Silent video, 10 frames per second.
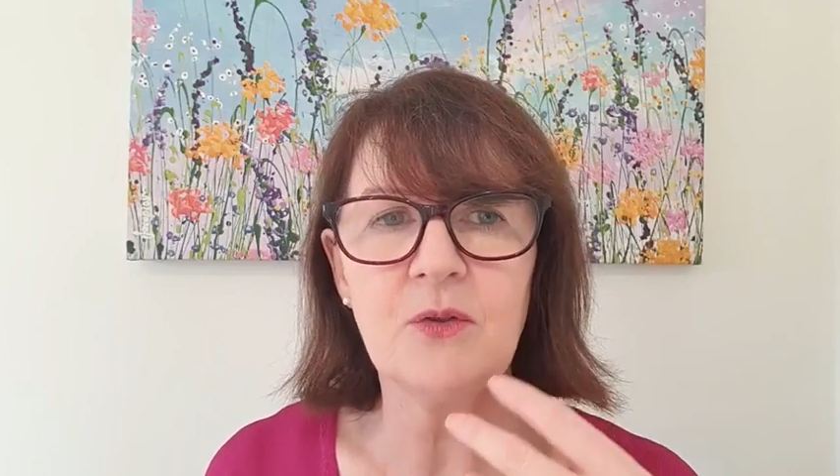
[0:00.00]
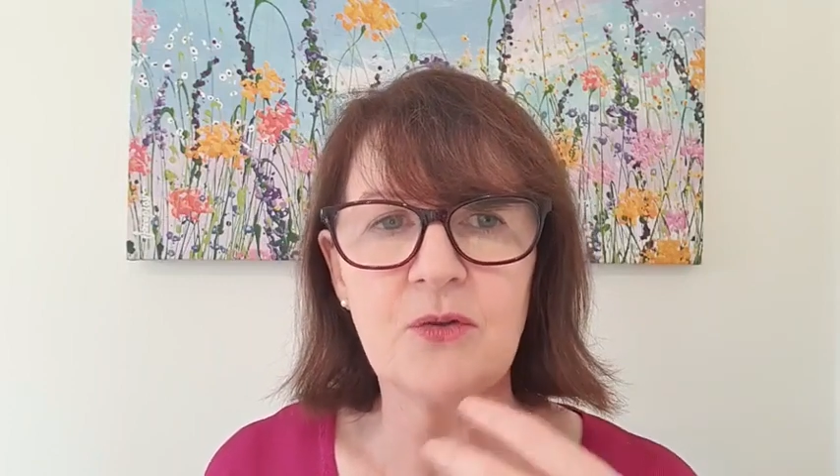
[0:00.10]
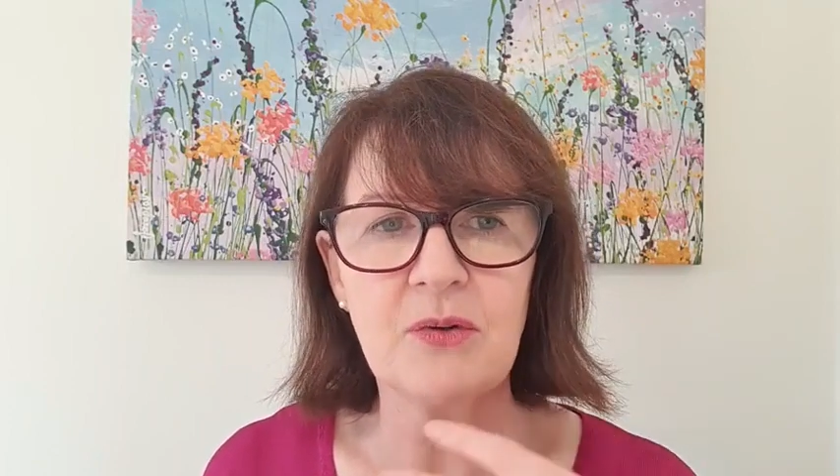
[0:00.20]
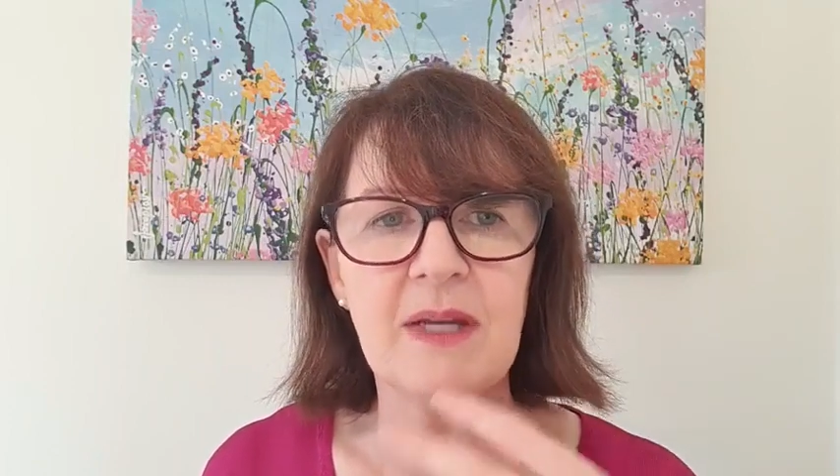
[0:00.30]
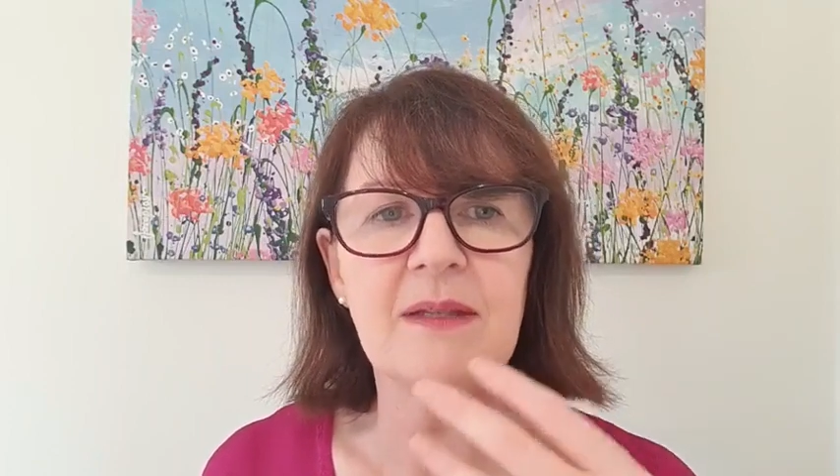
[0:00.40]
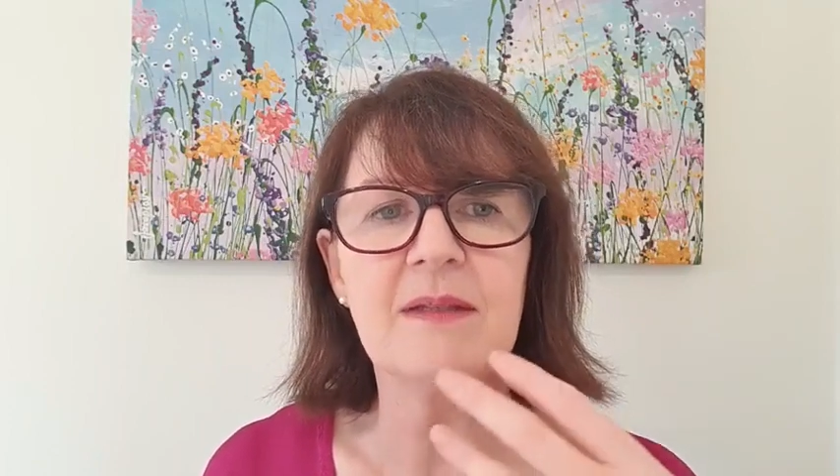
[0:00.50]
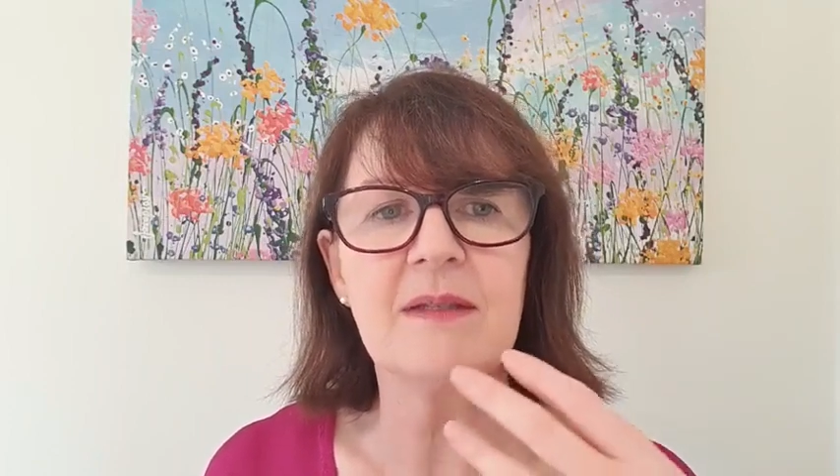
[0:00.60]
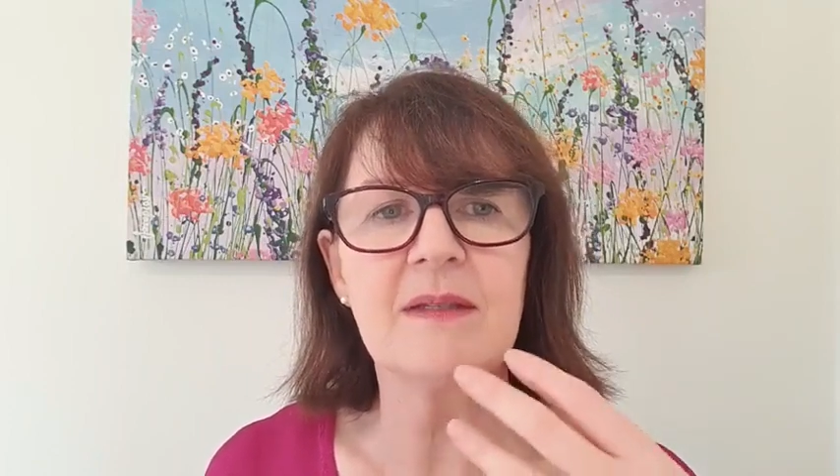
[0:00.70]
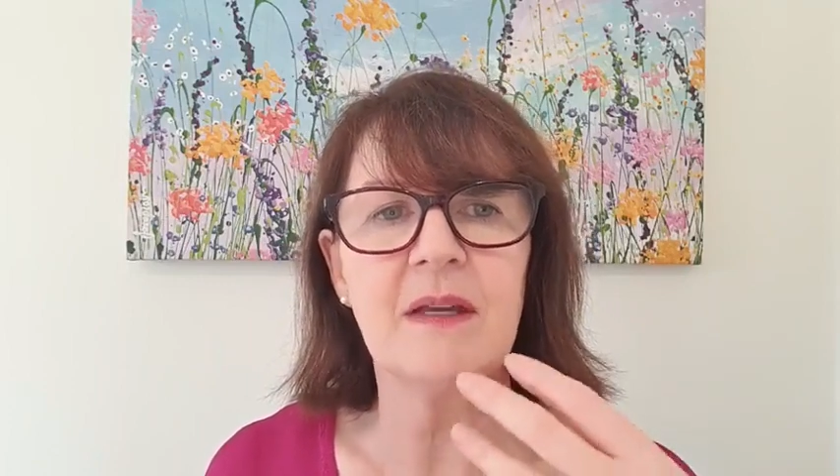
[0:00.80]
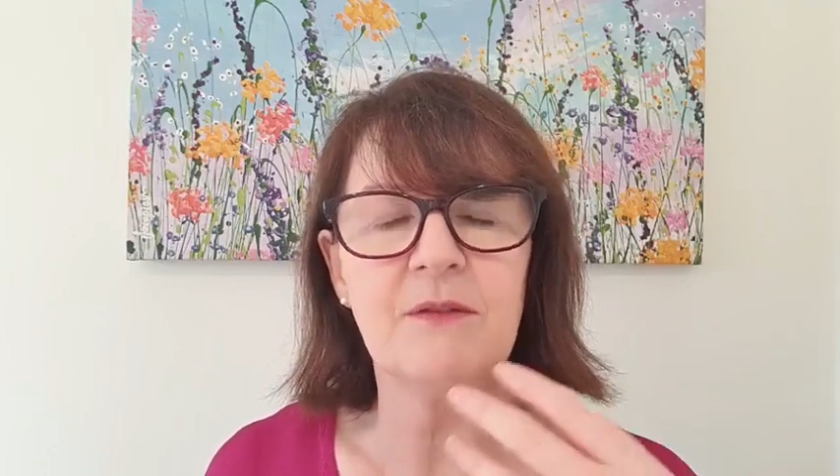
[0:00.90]

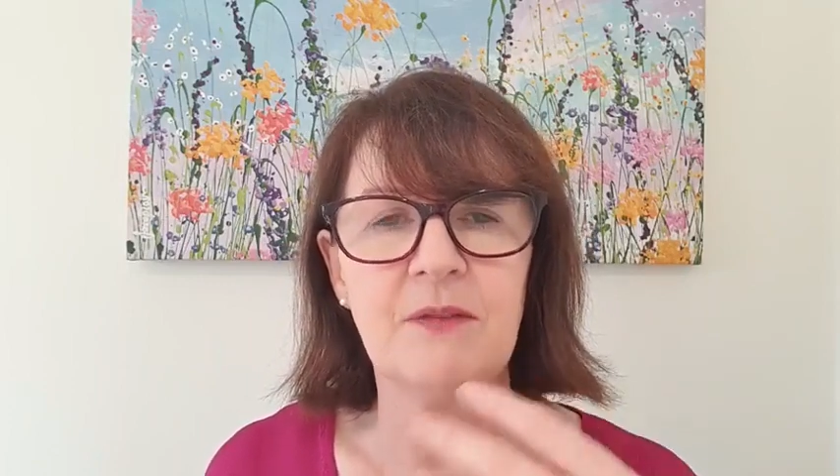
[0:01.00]
traits and